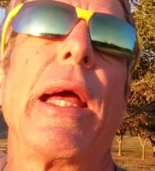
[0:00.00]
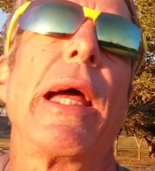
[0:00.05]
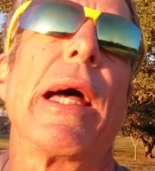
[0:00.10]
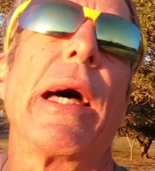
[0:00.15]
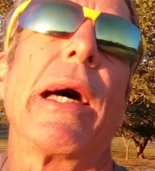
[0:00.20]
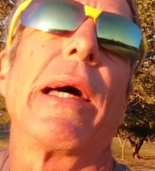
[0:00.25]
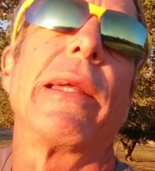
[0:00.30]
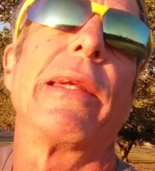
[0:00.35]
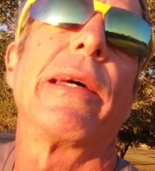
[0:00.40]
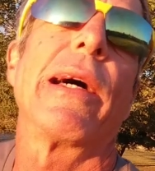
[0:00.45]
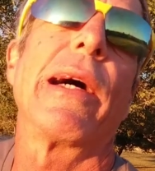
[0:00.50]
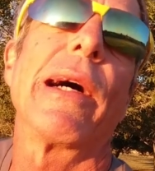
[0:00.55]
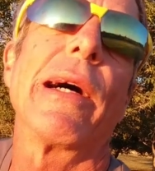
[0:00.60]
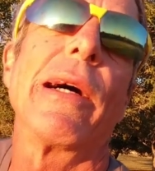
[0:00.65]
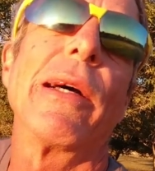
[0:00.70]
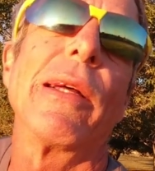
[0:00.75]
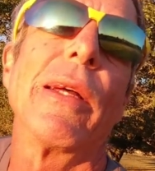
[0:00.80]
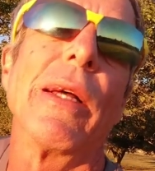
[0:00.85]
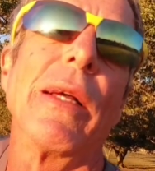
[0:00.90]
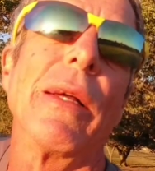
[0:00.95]
And
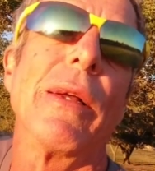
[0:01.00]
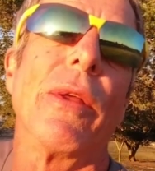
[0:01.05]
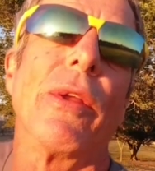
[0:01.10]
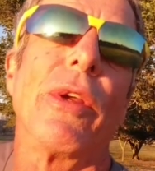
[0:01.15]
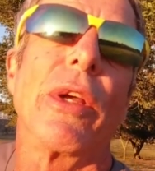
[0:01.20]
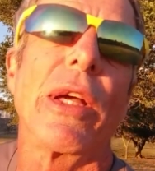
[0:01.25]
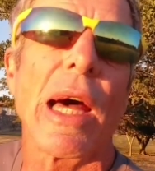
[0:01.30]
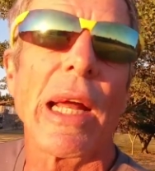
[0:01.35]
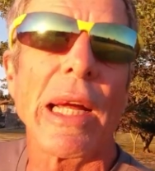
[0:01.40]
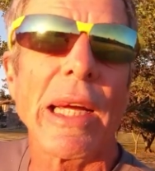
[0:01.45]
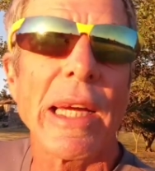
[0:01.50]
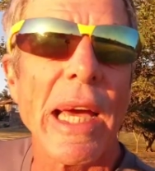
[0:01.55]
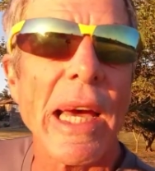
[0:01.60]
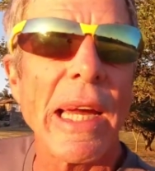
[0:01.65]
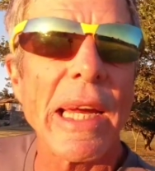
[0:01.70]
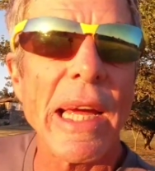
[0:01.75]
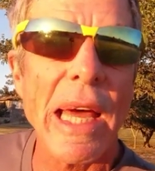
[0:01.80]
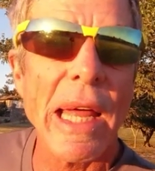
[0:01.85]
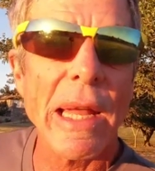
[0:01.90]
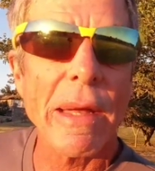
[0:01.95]
you gotta
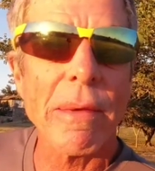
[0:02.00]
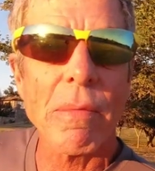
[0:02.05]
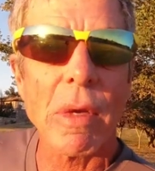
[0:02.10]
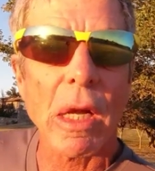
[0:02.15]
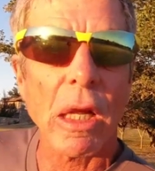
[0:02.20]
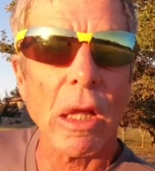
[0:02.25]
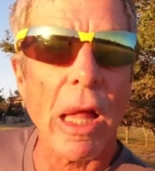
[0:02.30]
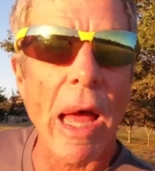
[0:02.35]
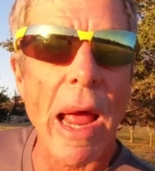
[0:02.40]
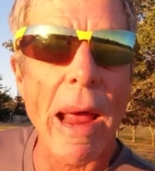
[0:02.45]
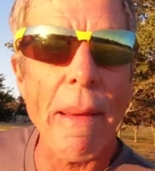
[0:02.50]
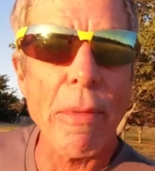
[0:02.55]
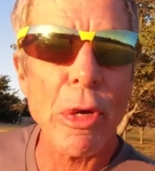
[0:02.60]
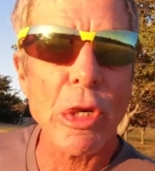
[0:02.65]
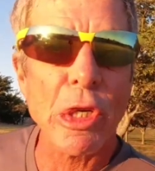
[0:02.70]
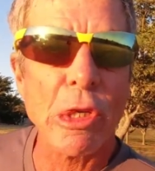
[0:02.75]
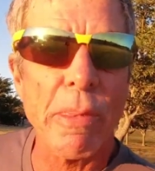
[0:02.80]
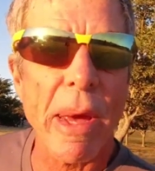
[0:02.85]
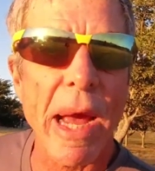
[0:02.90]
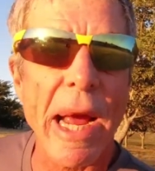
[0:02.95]
get in, claim
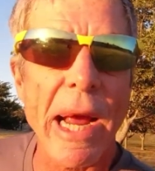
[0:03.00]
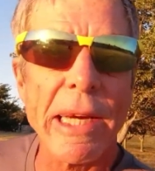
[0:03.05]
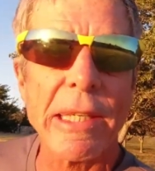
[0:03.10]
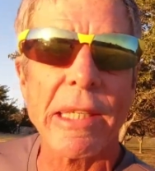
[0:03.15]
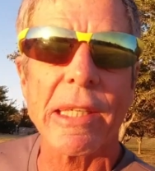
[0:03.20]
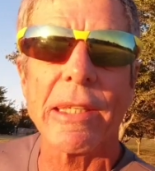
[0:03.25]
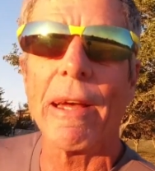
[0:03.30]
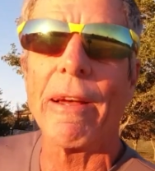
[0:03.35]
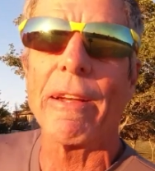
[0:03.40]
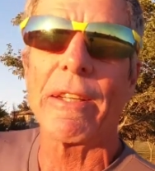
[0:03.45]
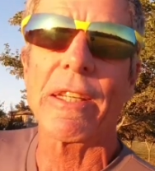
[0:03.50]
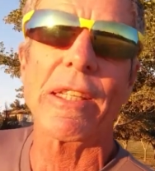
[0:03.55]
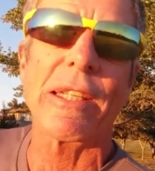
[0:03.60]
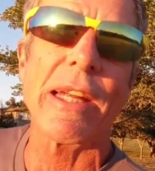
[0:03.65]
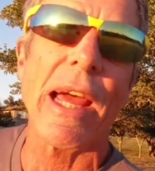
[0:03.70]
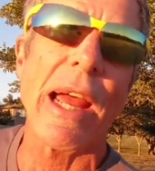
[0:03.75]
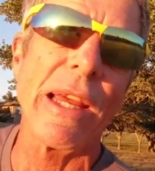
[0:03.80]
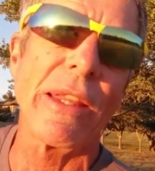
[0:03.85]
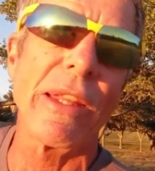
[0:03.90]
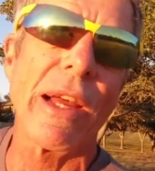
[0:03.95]
your space,
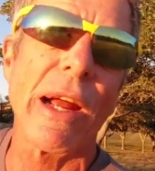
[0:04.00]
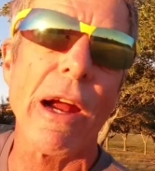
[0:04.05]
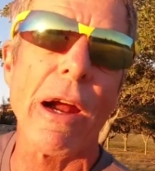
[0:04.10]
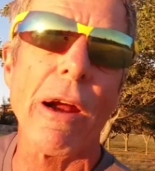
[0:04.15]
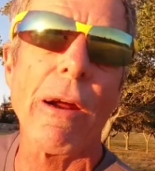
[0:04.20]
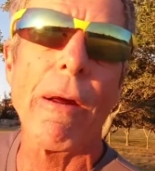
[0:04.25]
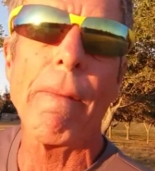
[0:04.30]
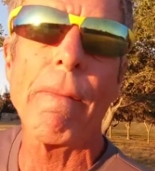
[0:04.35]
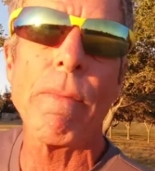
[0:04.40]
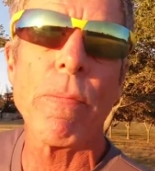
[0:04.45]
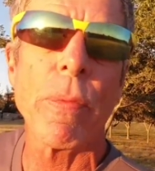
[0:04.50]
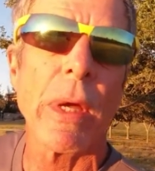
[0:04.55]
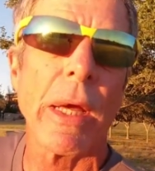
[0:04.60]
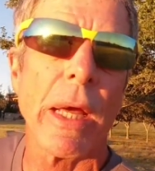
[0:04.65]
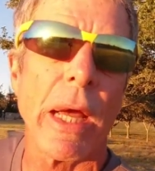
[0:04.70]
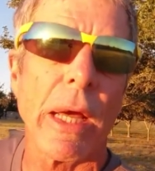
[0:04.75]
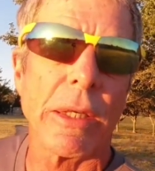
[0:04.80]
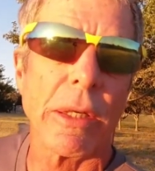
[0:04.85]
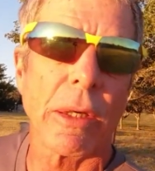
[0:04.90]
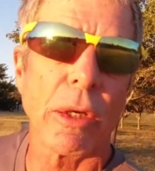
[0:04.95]
stay there,
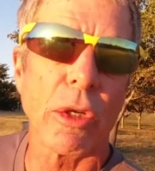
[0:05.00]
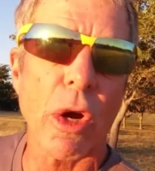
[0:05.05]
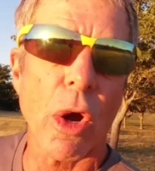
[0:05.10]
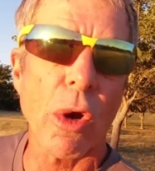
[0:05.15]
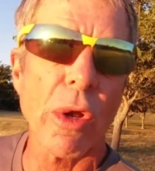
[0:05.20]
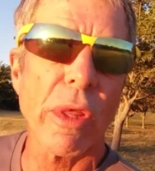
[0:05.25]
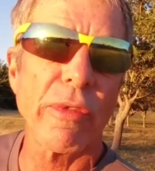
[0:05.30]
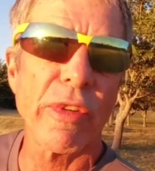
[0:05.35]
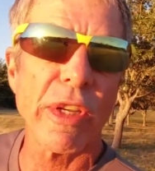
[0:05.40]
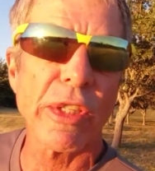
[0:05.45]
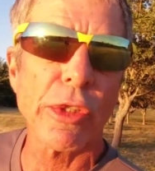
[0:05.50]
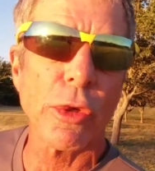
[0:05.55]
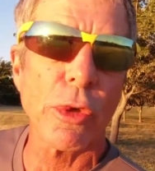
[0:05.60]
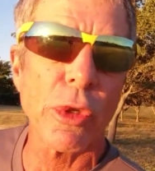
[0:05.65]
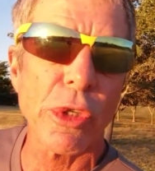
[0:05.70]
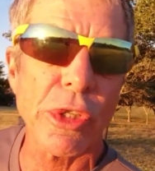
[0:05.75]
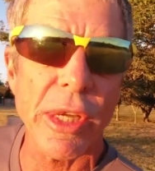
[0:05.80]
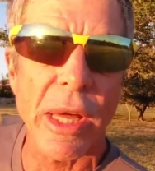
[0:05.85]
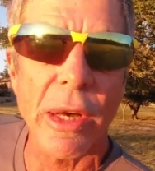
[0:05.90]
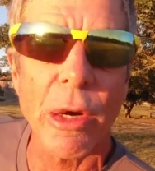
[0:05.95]
go to the
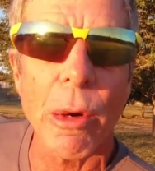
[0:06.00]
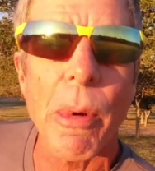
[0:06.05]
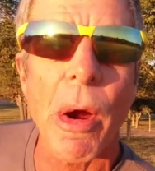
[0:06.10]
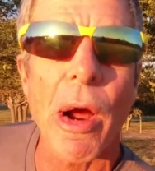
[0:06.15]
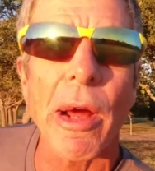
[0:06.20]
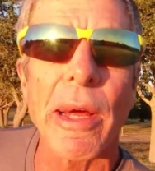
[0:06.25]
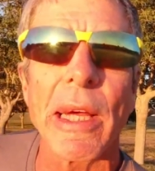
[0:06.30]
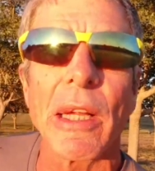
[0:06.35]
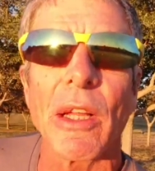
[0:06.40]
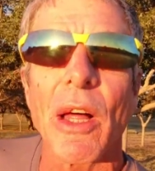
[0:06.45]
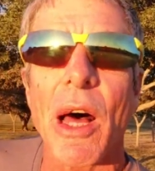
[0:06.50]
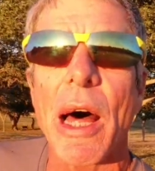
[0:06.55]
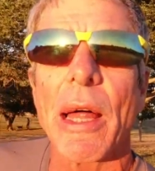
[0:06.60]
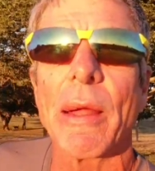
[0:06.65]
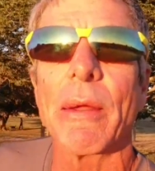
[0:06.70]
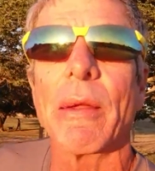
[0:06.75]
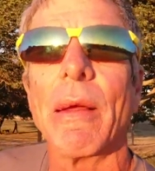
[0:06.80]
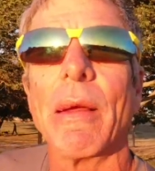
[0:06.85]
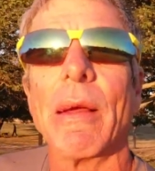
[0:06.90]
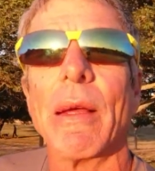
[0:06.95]
visitor center parking
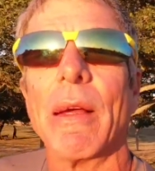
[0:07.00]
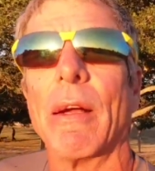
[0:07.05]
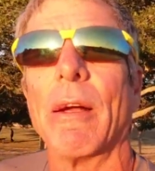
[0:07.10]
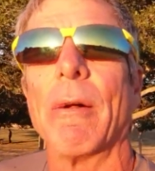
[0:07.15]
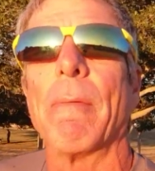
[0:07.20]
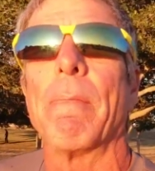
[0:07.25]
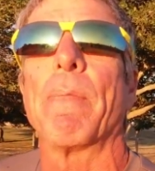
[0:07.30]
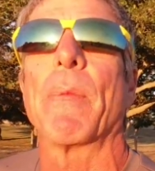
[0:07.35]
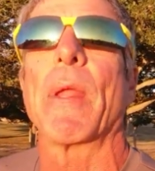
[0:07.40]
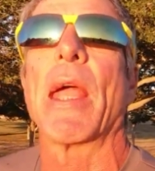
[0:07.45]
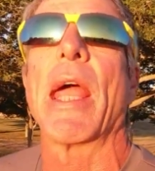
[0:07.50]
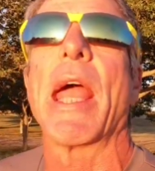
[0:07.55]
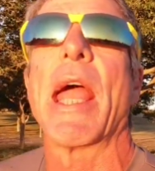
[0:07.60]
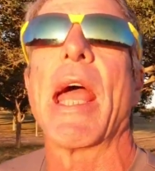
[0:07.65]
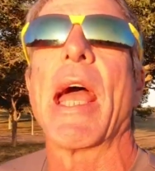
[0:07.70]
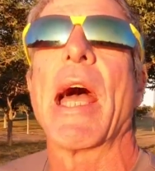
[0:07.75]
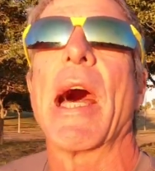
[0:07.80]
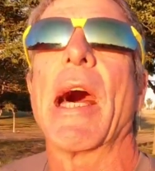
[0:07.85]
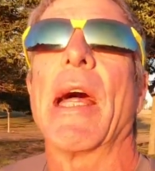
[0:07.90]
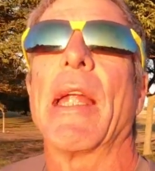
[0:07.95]
lot,
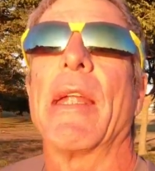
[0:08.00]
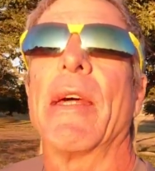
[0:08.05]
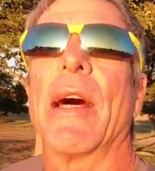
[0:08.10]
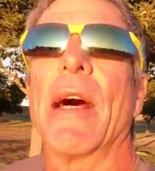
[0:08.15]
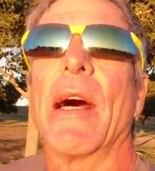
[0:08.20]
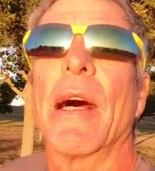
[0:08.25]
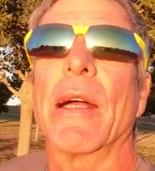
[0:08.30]
and